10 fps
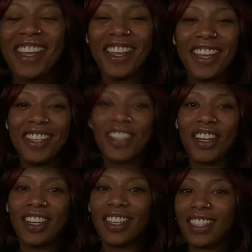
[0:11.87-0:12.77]
Hey
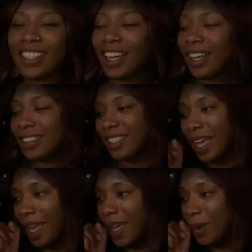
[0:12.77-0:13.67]
y'all, God
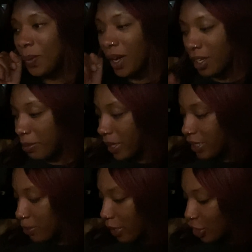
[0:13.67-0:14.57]
day. Welcome back
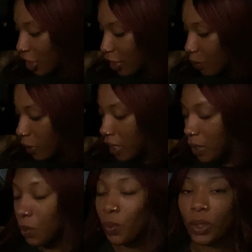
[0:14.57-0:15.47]
to my channel where
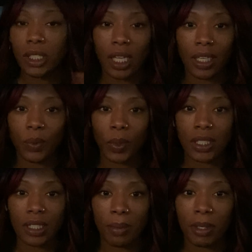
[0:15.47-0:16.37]
we take it one
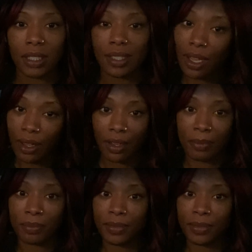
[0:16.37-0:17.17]
step at a time.